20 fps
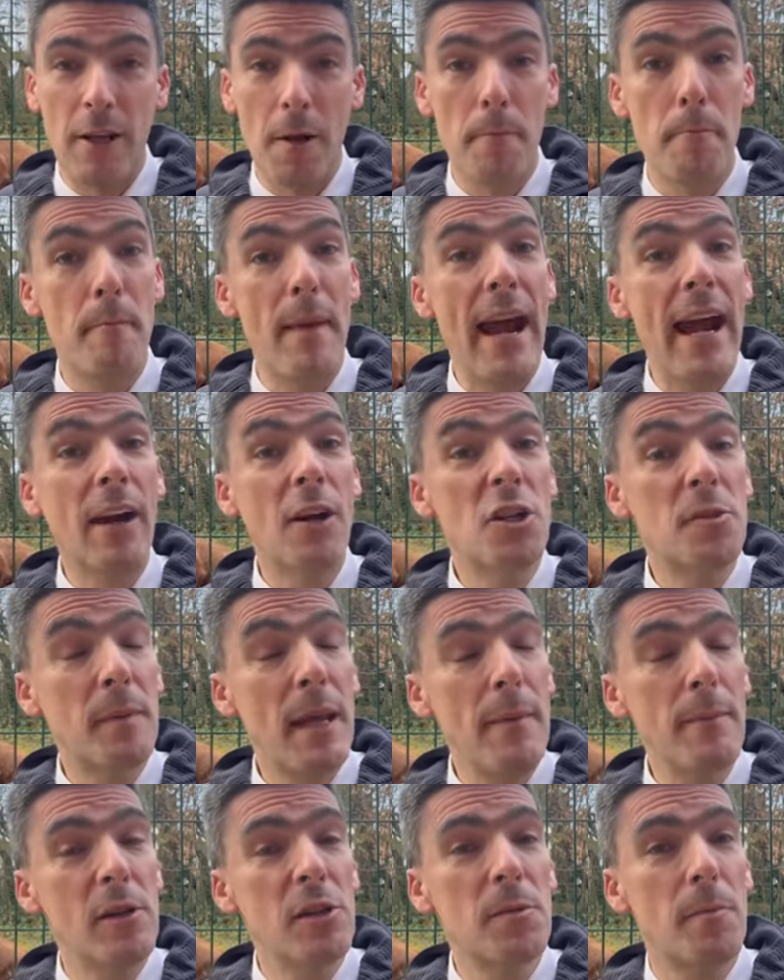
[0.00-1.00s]
that bears
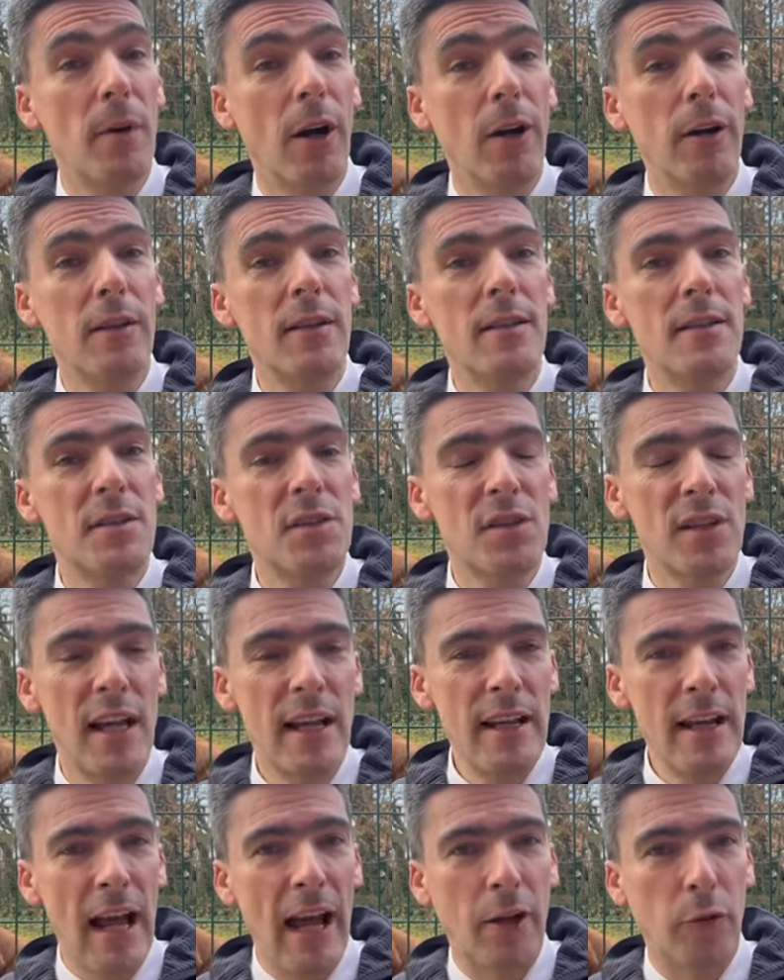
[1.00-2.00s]
people's burdens
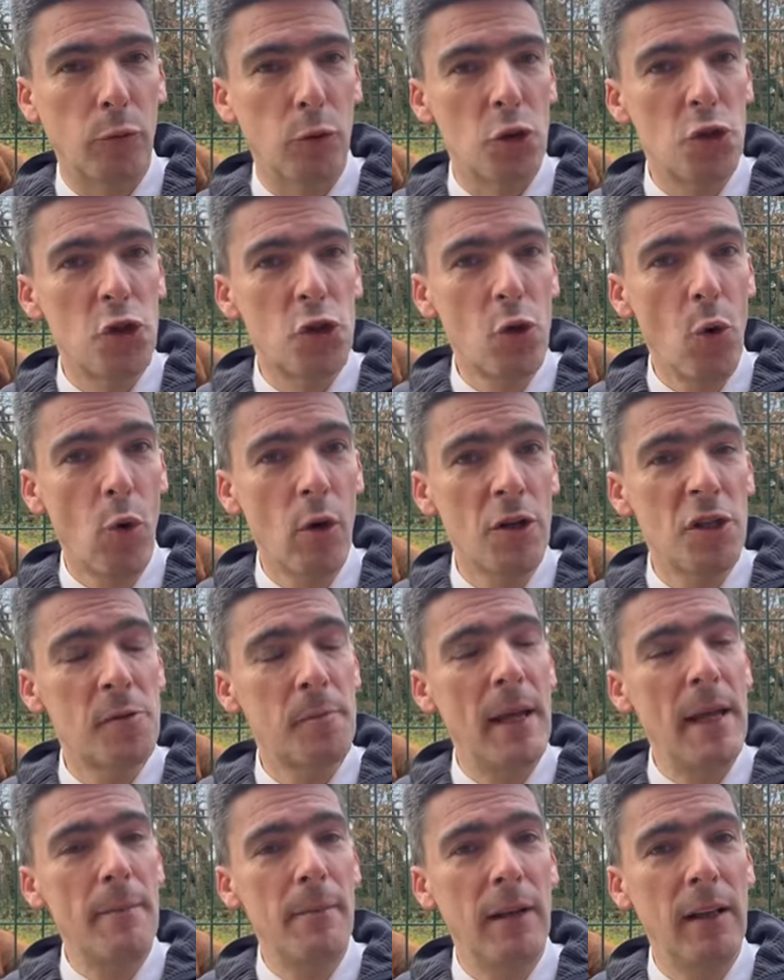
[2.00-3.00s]
and restores
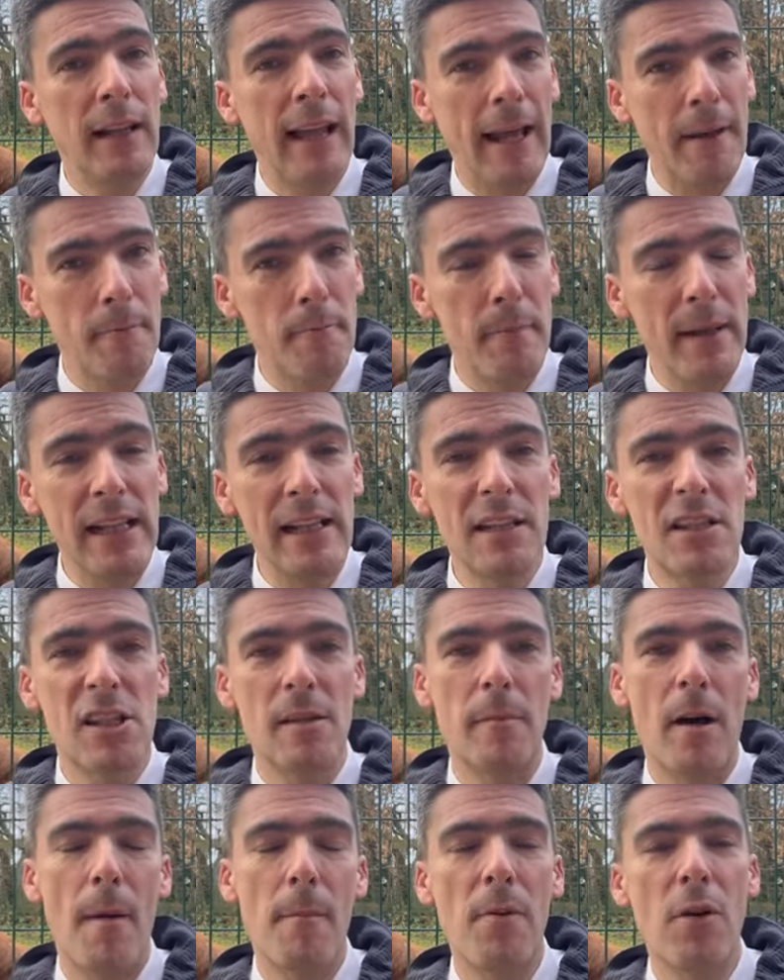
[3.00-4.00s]
people and builds
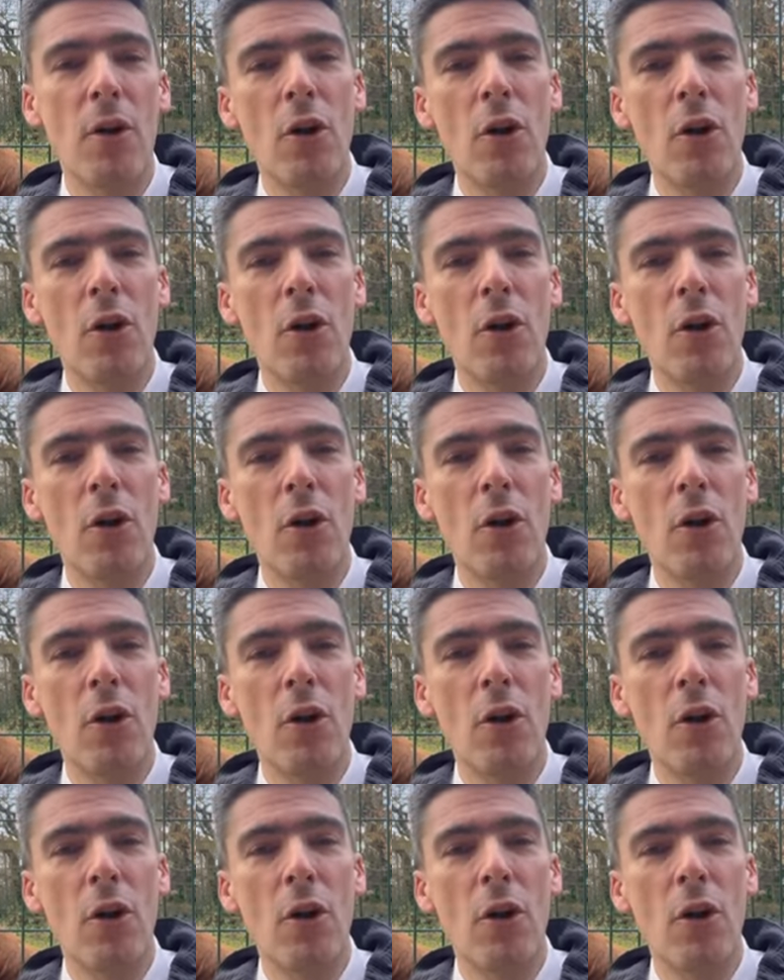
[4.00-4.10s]
them up,